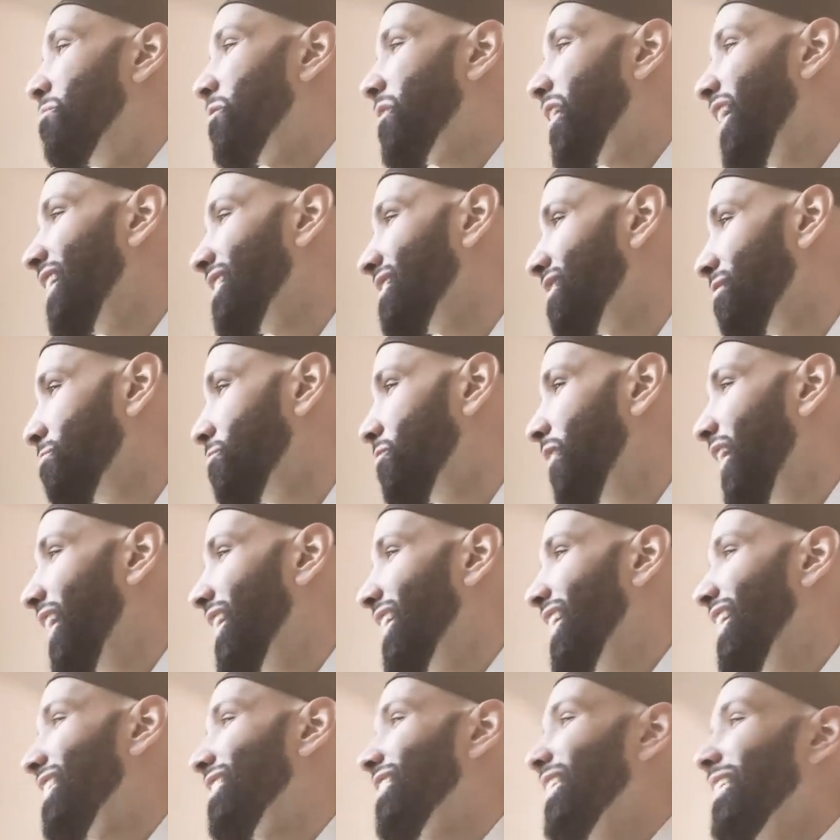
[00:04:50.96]
Muqatil ibn
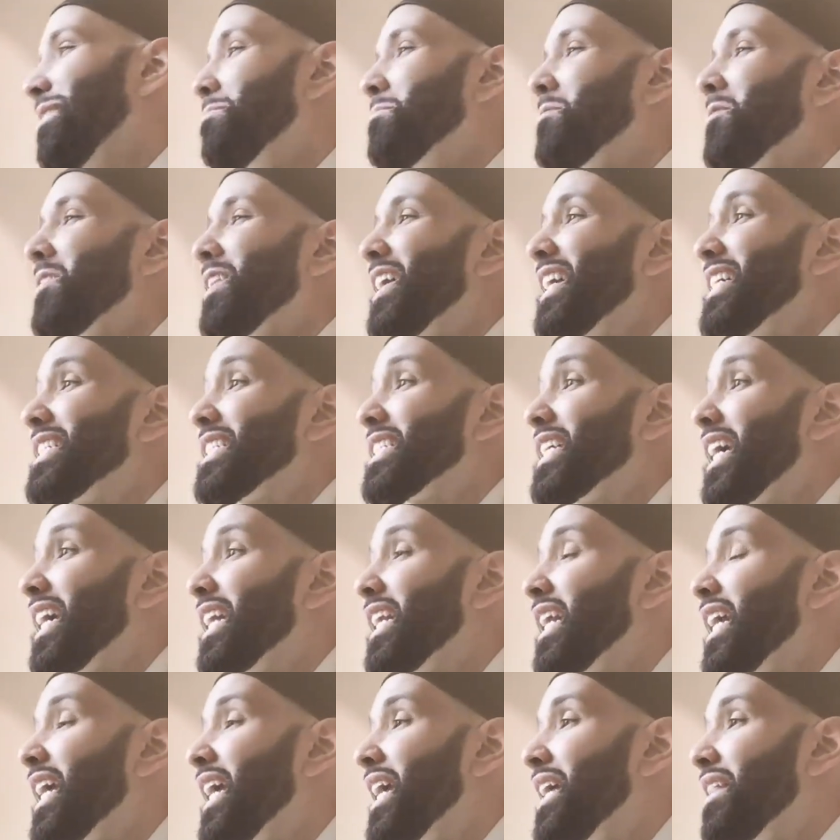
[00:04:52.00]
Hayyan rahimahullah
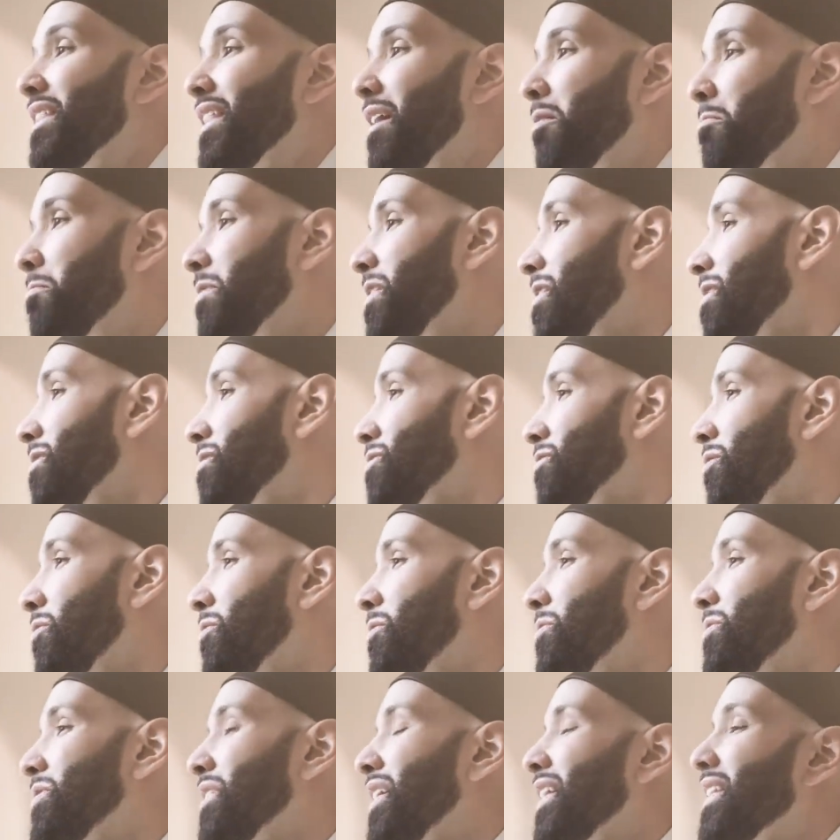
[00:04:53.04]
said that we are
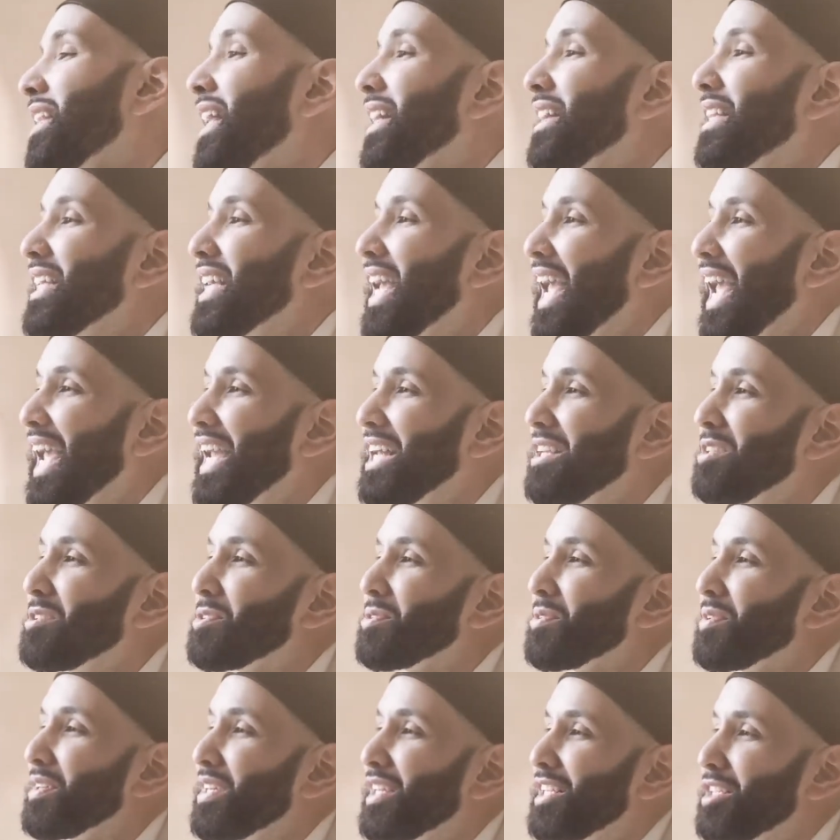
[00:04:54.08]
told that the
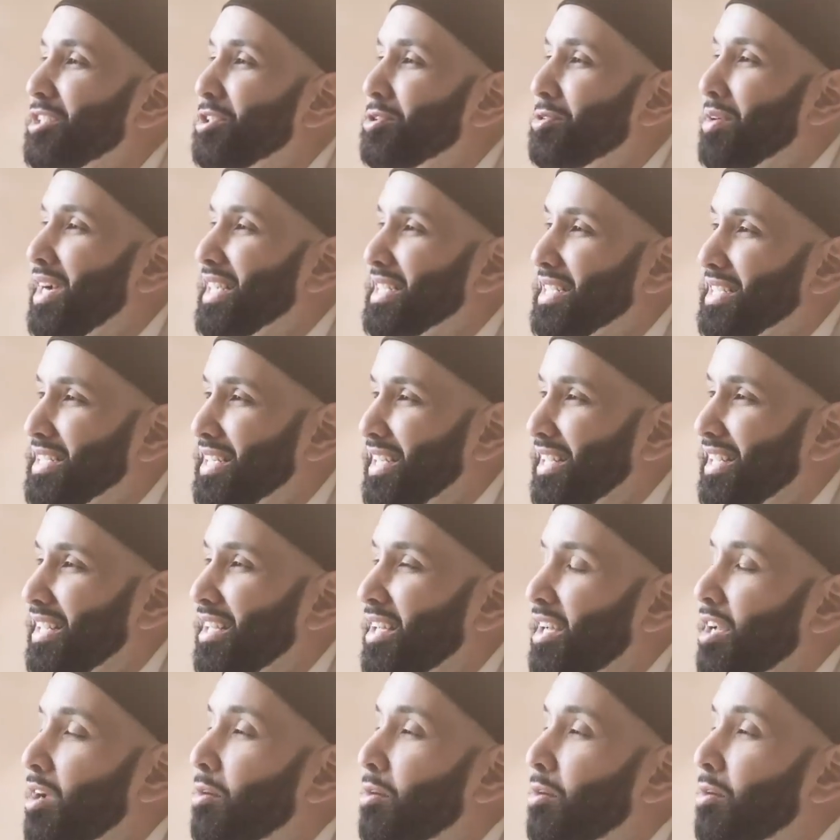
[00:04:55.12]
angel entrusted